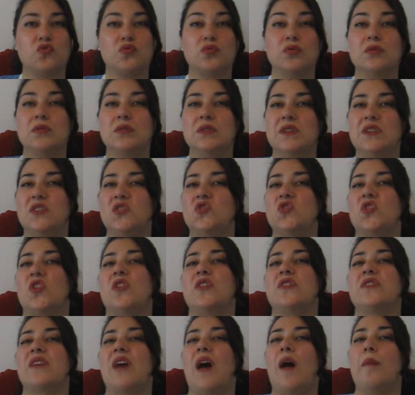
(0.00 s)
truly
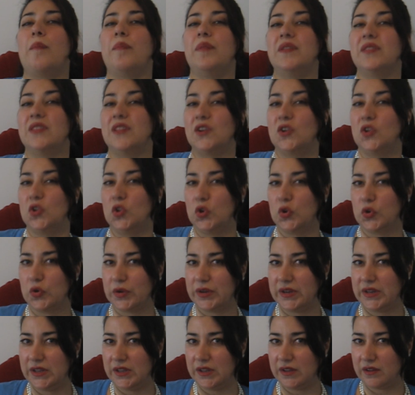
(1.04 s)
shows up in the
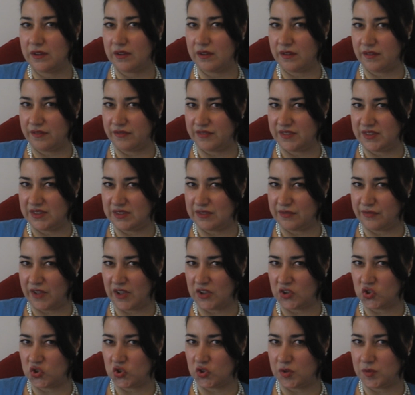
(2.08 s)
glory of
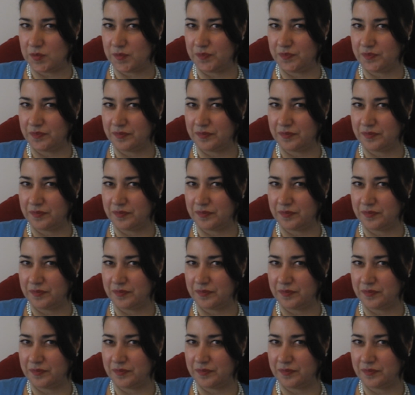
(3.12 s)
dysfunction.